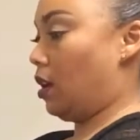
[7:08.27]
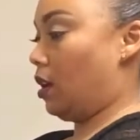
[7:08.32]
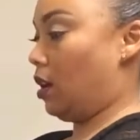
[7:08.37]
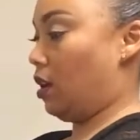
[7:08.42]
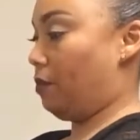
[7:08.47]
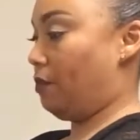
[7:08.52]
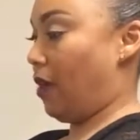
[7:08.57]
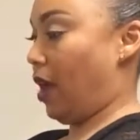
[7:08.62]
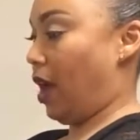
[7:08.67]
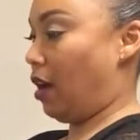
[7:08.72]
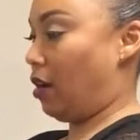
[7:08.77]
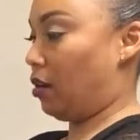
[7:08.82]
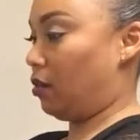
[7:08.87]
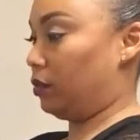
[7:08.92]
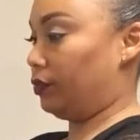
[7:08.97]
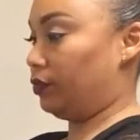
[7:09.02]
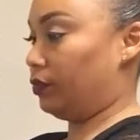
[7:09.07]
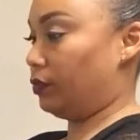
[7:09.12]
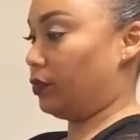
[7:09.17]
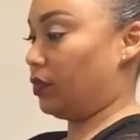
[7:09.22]

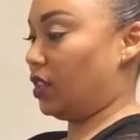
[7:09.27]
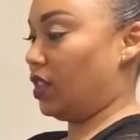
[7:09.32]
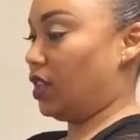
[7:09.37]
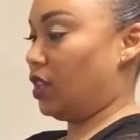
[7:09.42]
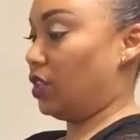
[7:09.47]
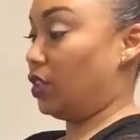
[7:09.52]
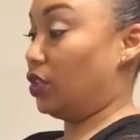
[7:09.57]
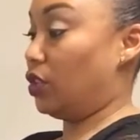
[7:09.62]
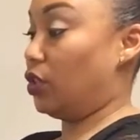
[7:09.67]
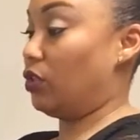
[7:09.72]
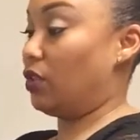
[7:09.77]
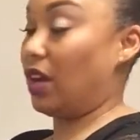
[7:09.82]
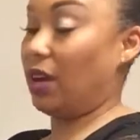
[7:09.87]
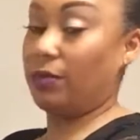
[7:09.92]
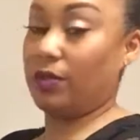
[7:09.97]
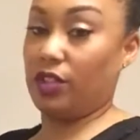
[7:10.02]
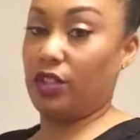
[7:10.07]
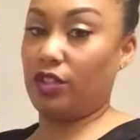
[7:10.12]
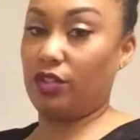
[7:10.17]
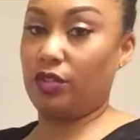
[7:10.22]
about 2
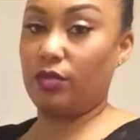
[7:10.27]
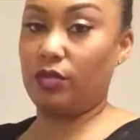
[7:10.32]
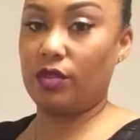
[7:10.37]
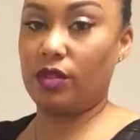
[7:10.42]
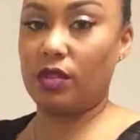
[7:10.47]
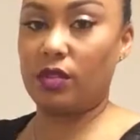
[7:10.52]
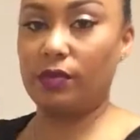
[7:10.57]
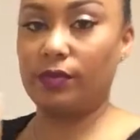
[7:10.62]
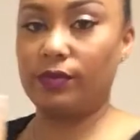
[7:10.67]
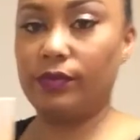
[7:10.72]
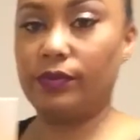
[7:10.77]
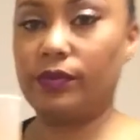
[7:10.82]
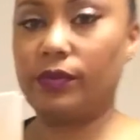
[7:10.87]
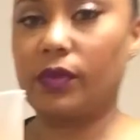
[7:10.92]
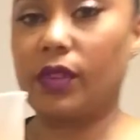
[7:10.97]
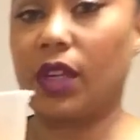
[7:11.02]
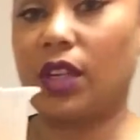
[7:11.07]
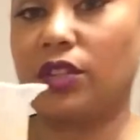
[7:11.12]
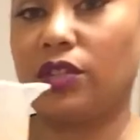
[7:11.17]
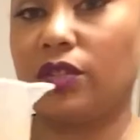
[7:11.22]
cups of juice,
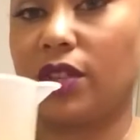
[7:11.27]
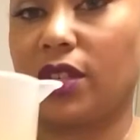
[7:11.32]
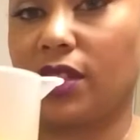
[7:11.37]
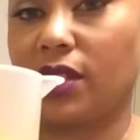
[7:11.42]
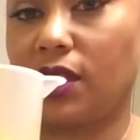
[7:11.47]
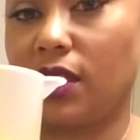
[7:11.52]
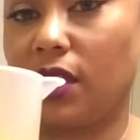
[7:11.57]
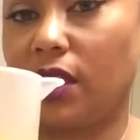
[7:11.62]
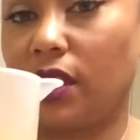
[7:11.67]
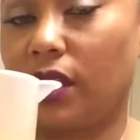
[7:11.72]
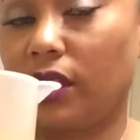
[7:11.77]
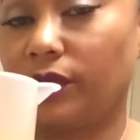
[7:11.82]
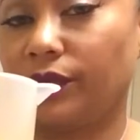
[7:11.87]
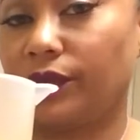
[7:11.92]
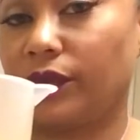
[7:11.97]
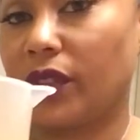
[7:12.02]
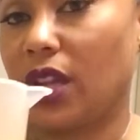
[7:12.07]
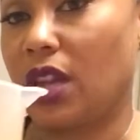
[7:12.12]
as you can see here.